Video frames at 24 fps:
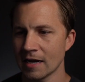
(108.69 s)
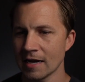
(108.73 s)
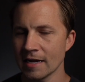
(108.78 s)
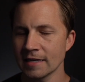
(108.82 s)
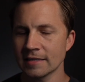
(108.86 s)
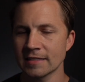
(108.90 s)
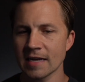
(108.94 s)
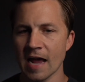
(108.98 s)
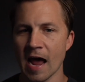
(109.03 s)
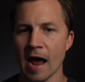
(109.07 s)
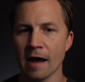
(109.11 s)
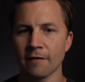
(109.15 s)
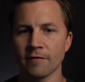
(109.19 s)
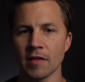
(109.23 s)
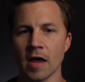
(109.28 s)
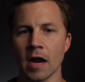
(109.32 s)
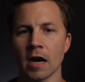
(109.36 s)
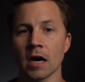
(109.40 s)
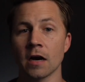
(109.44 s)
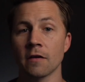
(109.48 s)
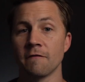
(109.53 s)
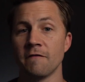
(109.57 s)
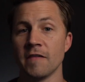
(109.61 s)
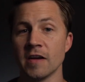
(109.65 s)
needs to have
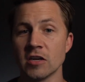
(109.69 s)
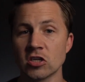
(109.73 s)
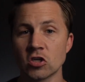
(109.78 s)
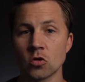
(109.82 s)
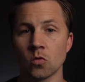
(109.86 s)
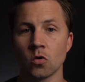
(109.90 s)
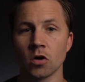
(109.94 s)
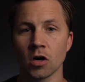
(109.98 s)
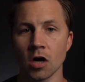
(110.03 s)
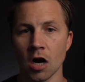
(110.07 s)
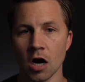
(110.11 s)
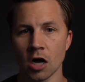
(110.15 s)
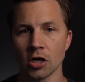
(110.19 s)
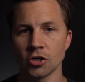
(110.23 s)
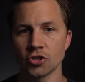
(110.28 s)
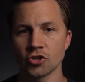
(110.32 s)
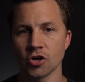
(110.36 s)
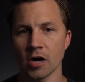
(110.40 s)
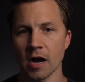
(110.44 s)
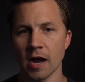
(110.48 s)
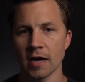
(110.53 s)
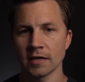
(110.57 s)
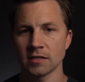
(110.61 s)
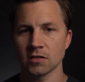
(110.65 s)
that visual
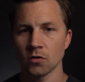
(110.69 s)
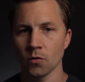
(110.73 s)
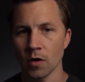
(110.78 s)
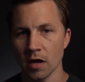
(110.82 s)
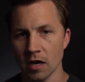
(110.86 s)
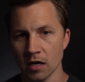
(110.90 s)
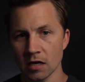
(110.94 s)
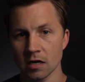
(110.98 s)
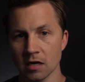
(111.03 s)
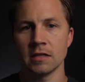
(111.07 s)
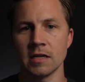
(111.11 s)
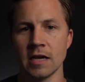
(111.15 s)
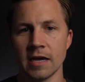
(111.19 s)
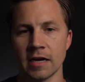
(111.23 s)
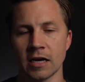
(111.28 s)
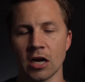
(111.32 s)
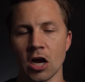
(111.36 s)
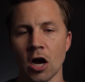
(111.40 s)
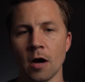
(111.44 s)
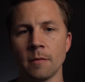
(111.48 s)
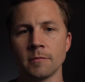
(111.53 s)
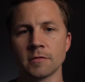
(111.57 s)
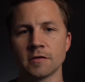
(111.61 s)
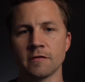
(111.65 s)
contrast so it
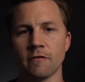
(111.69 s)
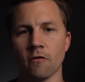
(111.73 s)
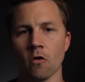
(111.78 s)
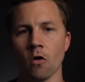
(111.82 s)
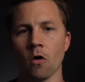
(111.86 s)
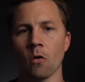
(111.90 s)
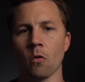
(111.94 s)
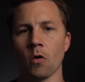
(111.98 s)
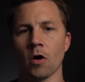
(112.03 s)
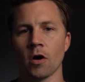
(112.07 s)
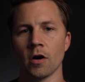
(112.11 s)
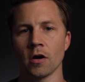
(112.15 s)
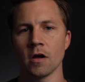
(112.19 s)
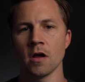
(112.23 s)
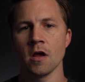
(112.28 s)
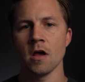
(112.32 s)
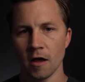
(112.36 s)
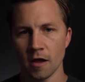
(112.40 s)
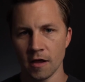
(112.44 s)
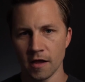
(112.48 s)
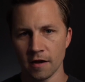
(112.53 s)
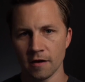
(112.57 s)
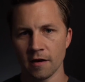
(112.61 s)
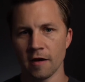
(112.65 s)
comes forward
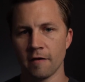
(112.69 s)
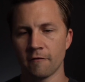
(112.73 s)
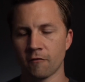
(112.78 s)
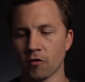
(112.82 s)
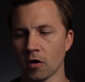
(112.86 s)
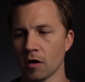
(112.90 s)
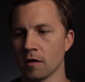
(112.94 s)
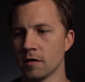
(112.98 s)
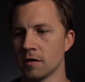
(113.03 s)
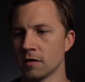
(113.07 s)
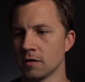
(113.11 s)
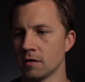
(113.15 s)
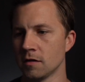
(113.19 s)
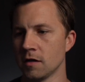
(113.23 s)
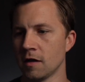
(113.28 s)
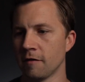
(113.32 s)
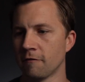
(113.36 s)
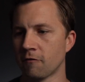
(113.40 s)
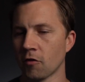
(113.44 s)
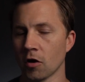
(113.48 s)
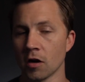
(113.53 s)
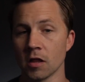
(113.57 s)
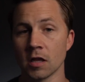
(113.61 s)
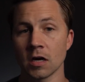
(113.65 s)
in front
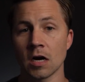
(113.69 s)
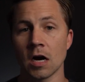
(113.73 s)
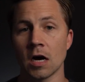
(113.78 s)
of the